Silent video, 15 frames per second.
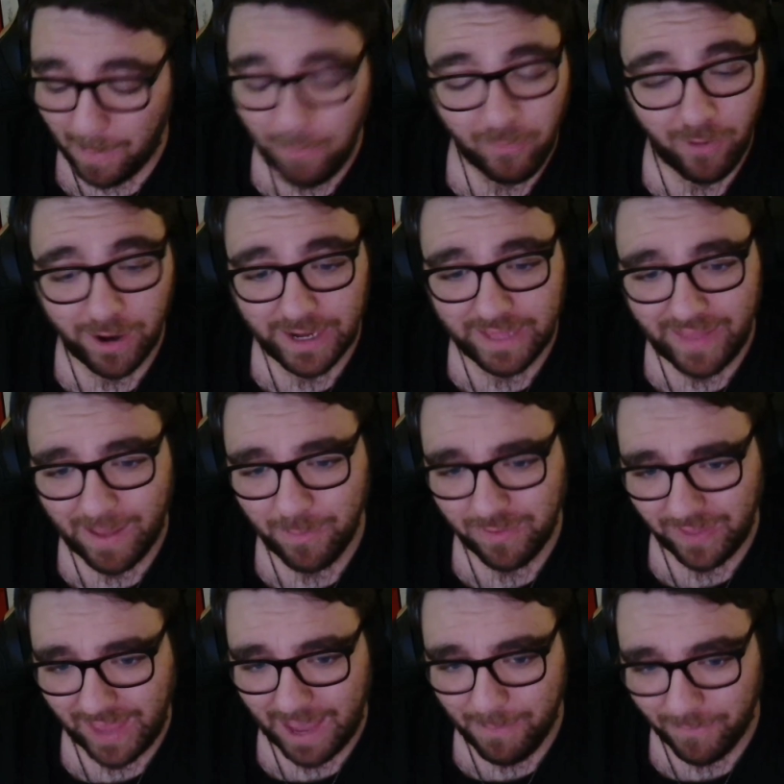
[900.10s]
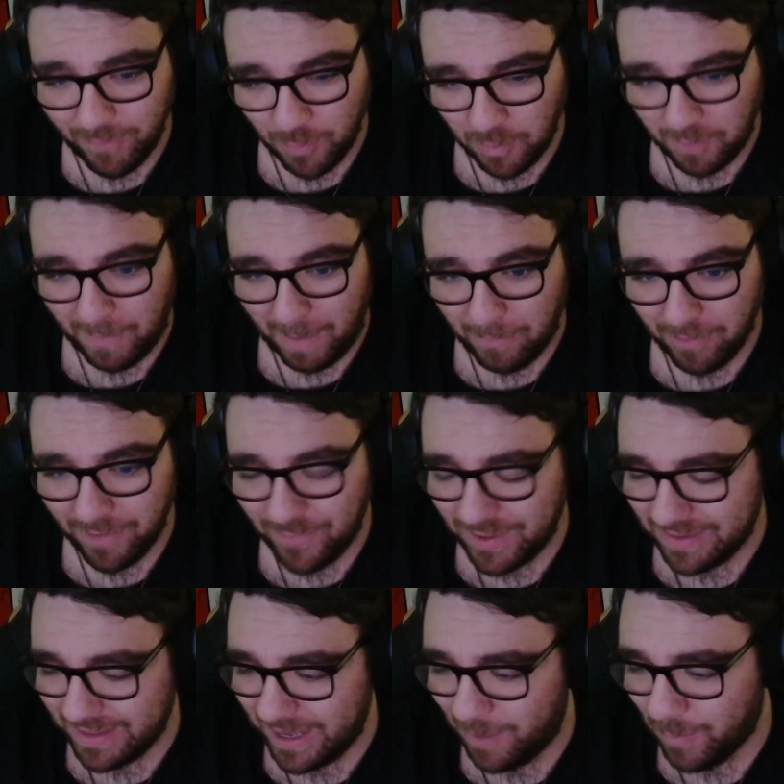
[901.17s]
rightly, that was the game I've talked about
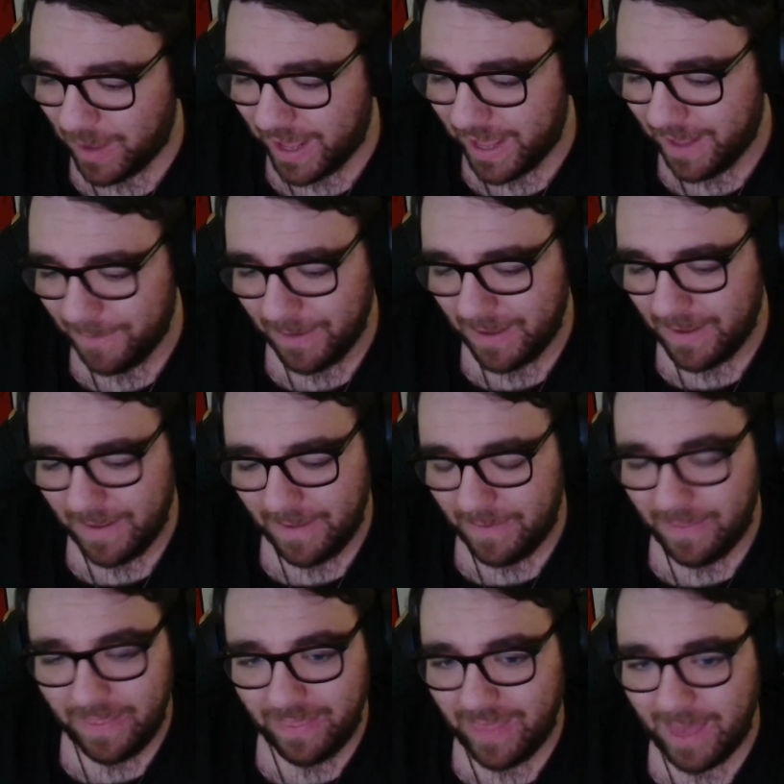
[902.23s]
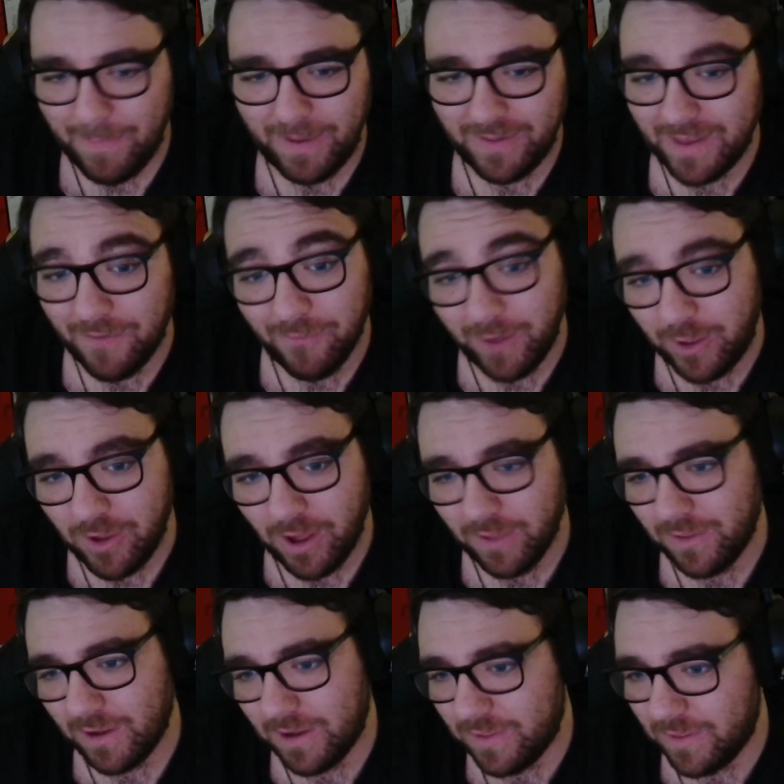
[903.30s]
previously where they missed every
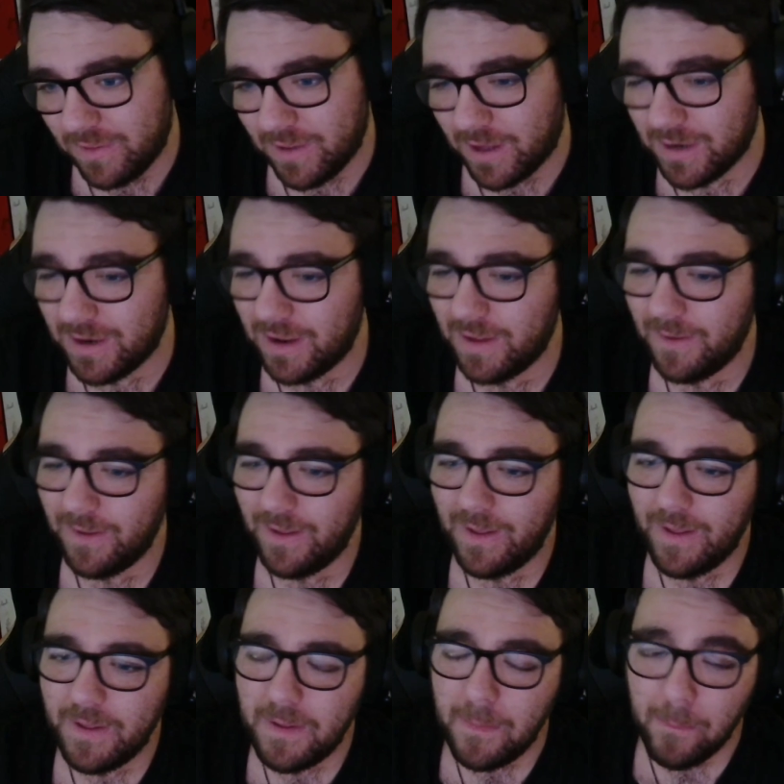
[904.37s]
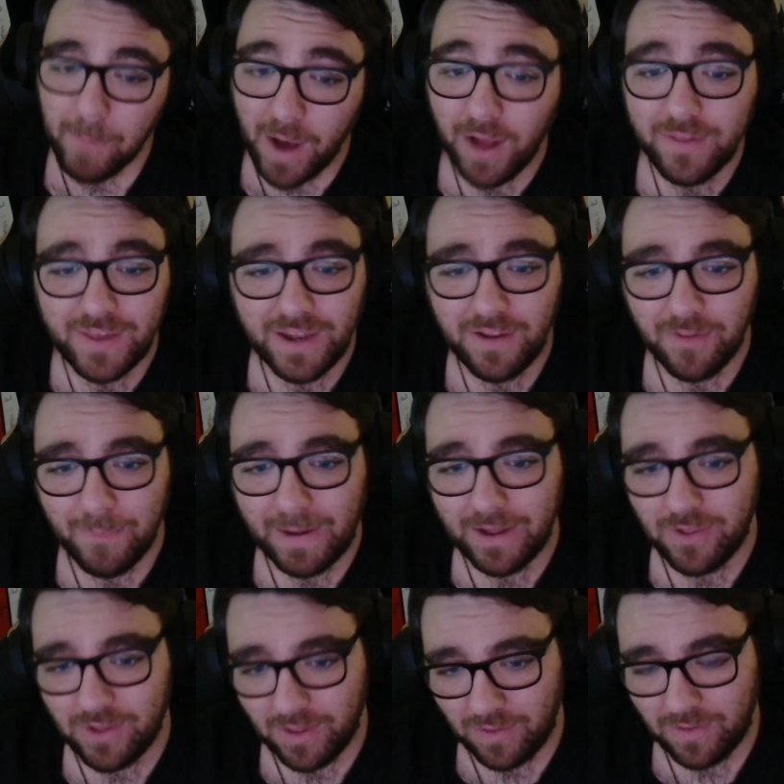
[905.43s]
chance under the sun. Martin has
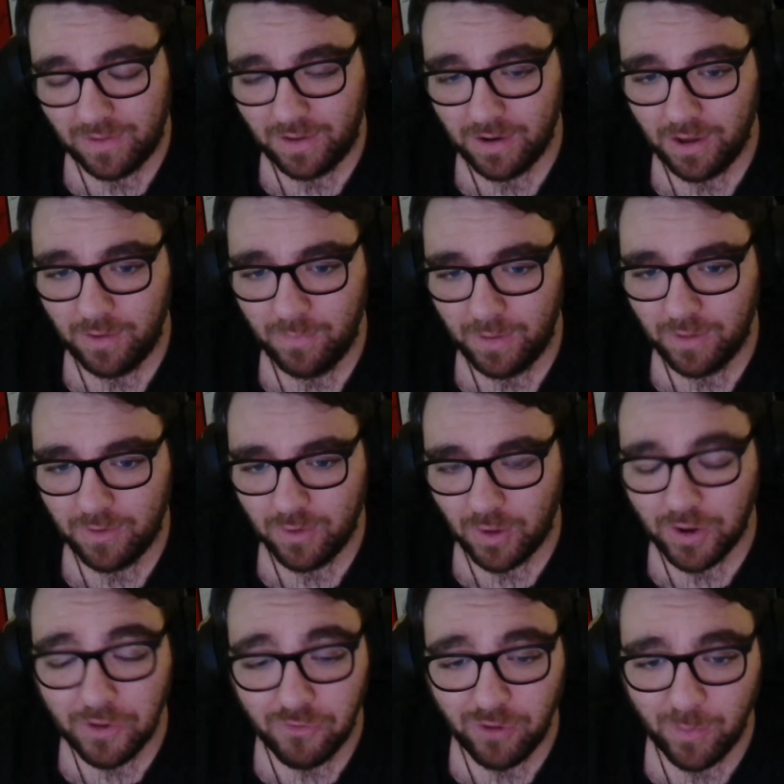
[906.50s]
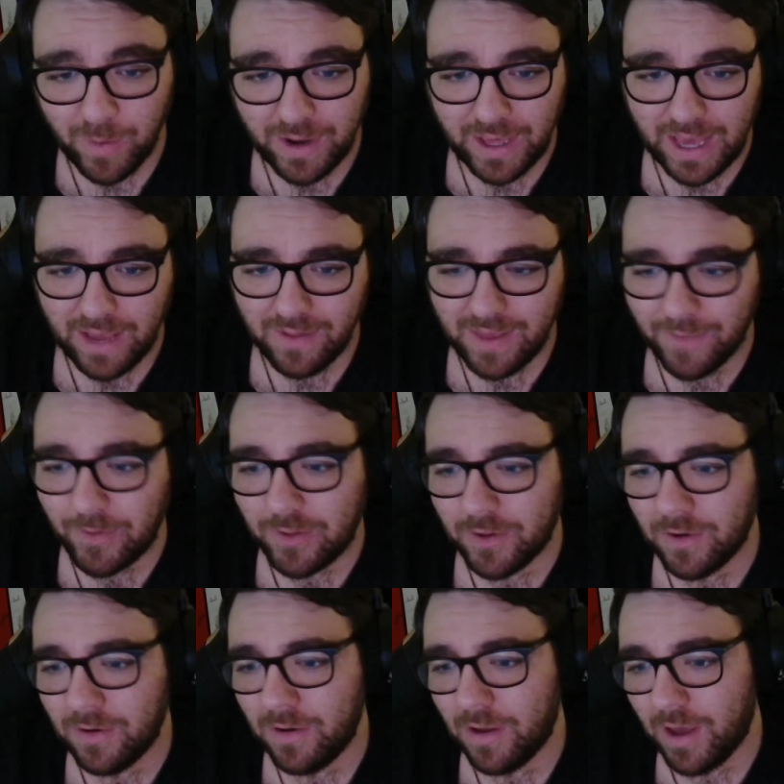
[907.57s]
managed his solitary win against
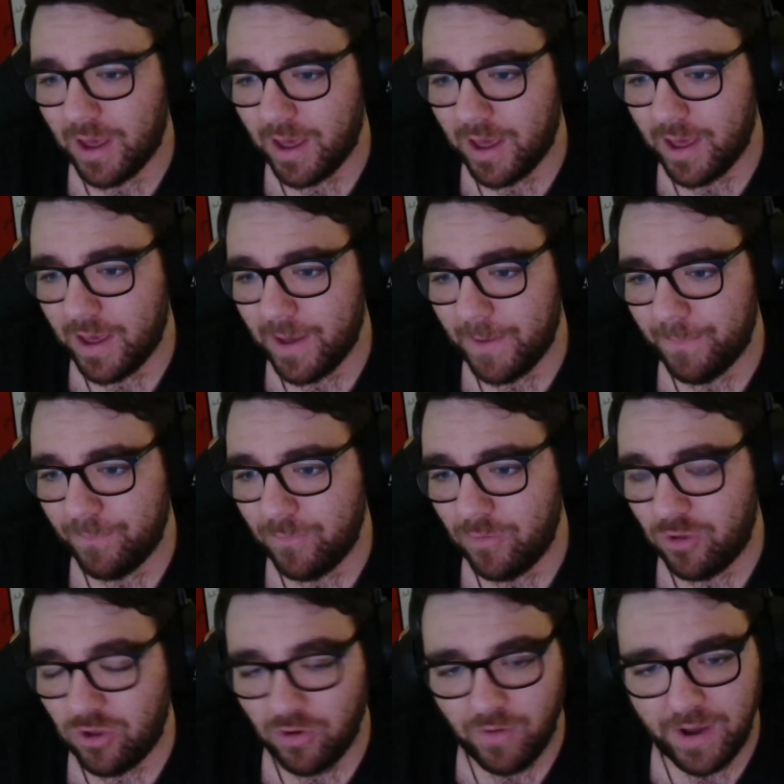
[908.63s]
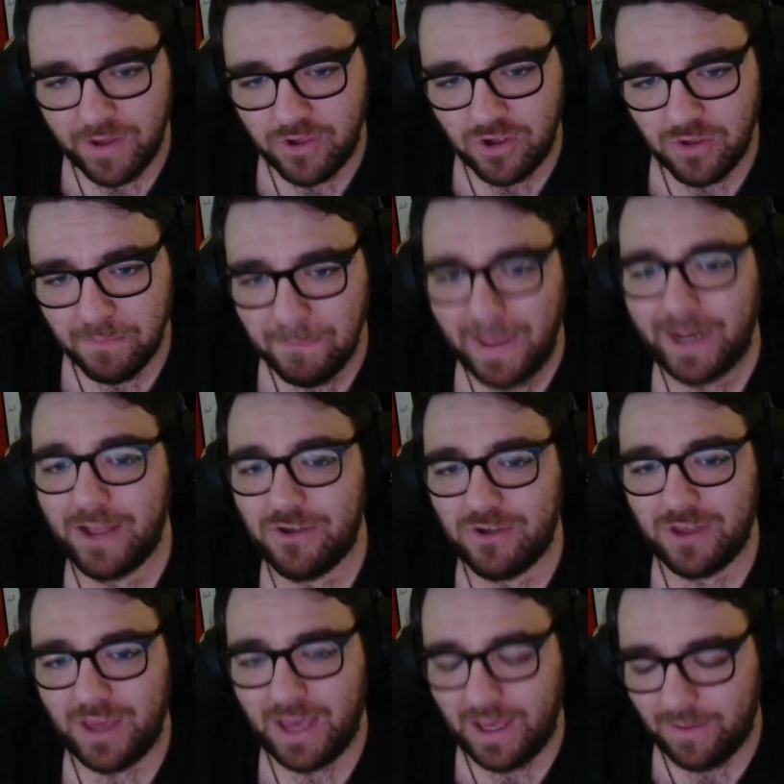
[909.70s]
Everton. Juric managed
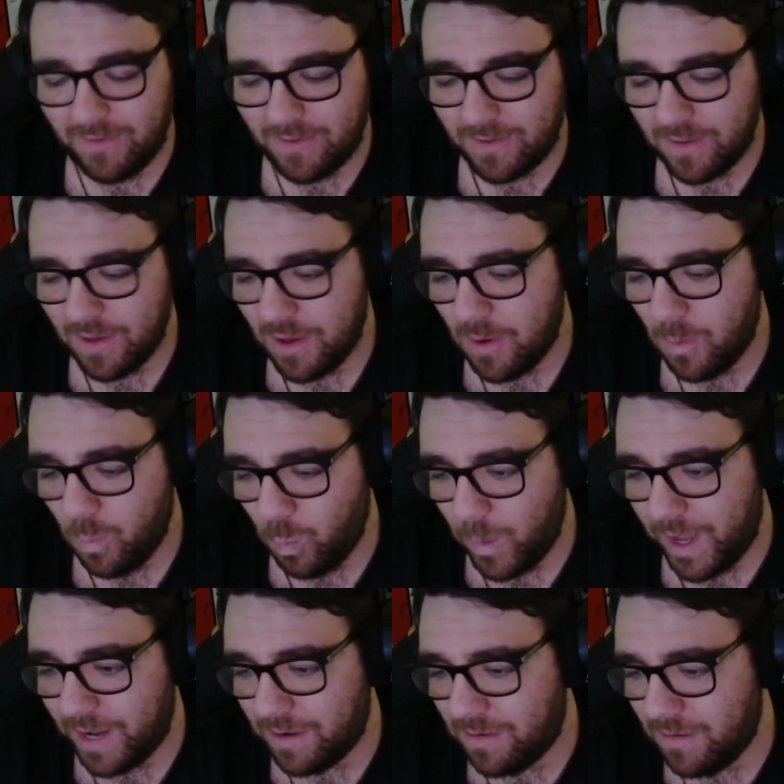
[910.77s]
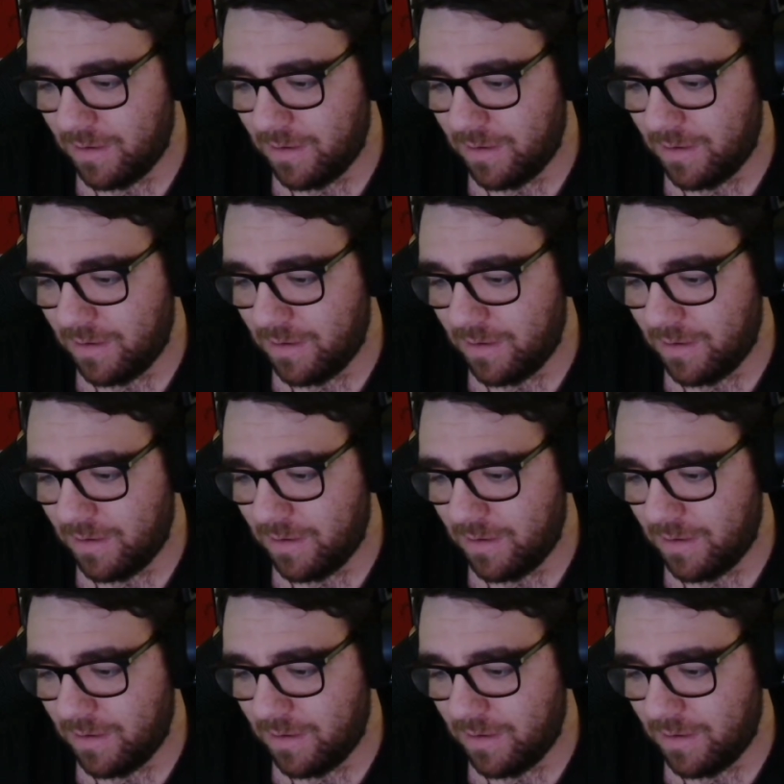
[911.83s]
his win